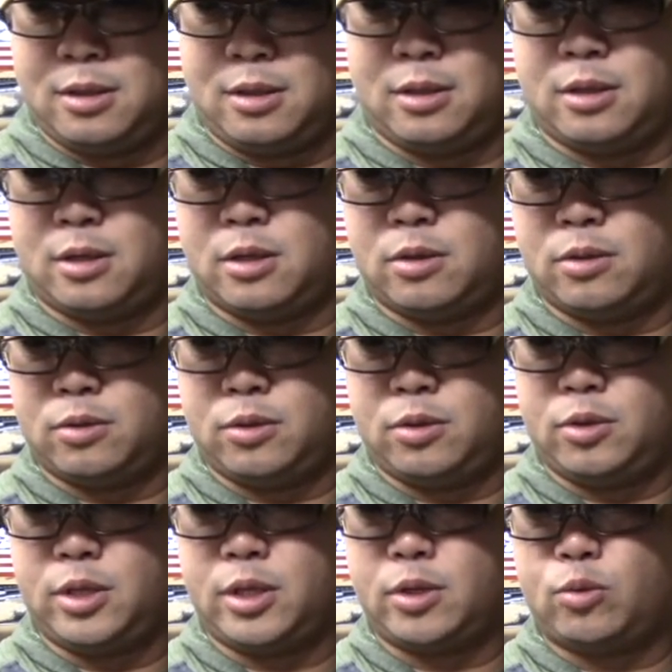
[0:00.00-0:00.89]
You know,
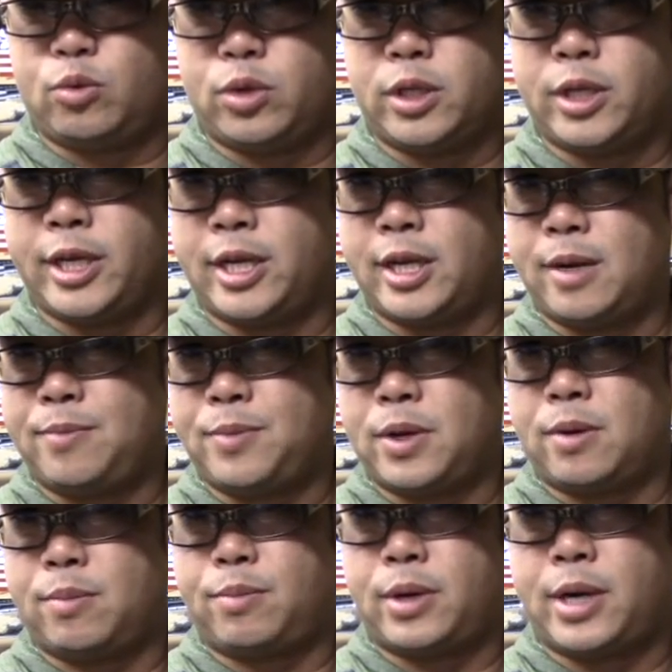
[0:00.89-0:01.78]
you can really get up
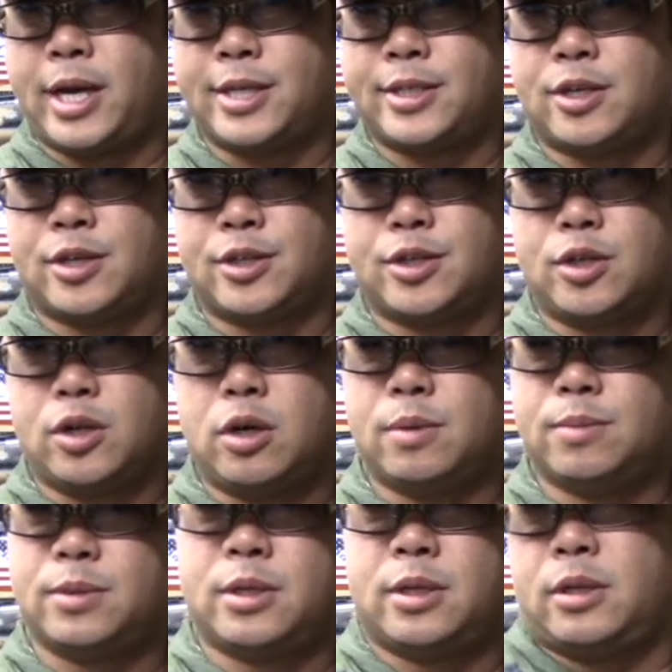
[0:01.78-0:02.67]
there in price on
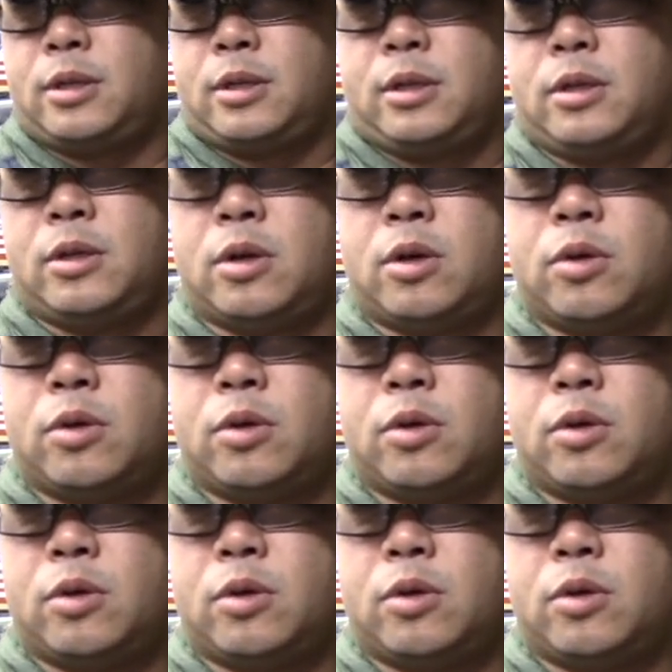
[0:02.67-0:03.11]
scopes, and you know